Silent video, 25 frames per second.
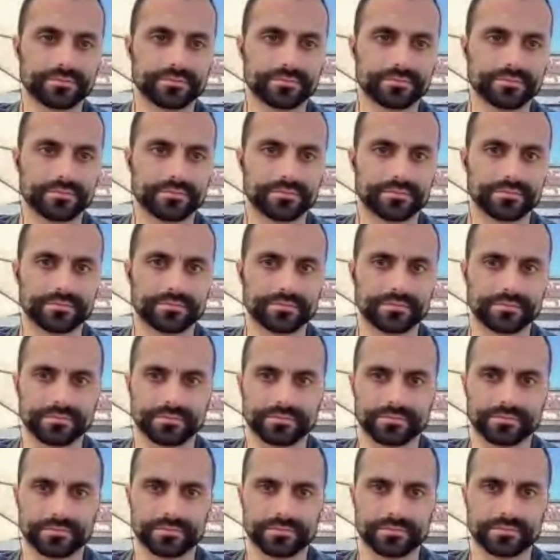
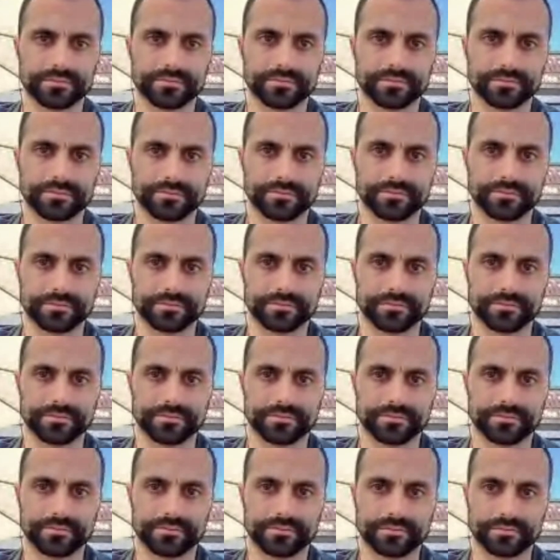
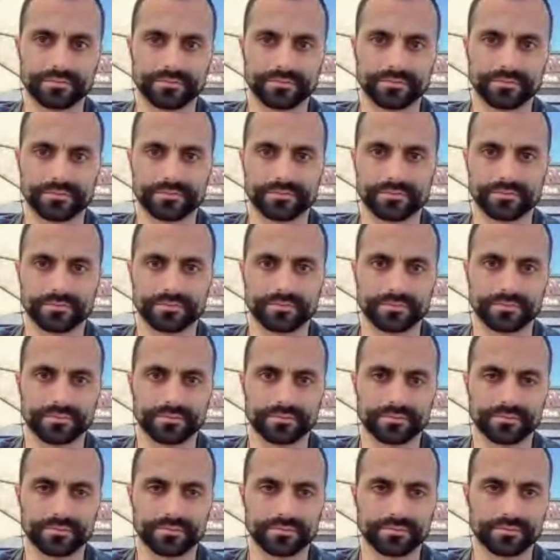
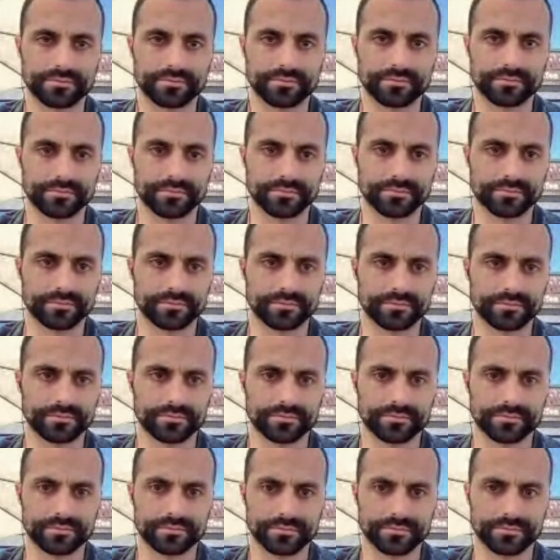
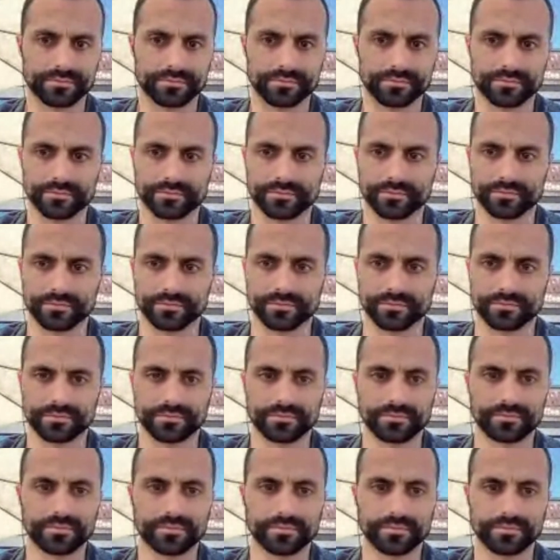
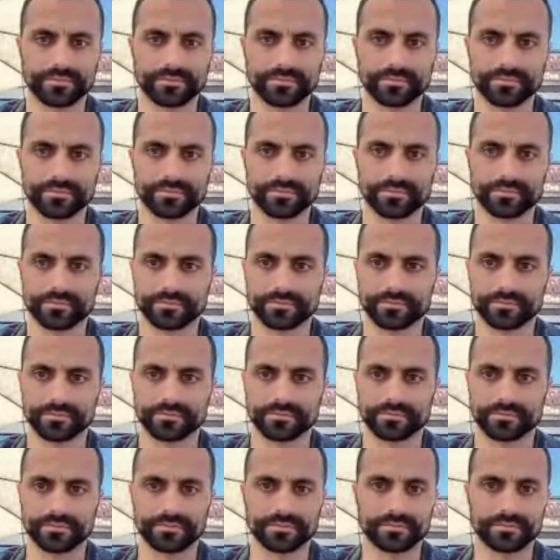No words are spoken by the person on screen.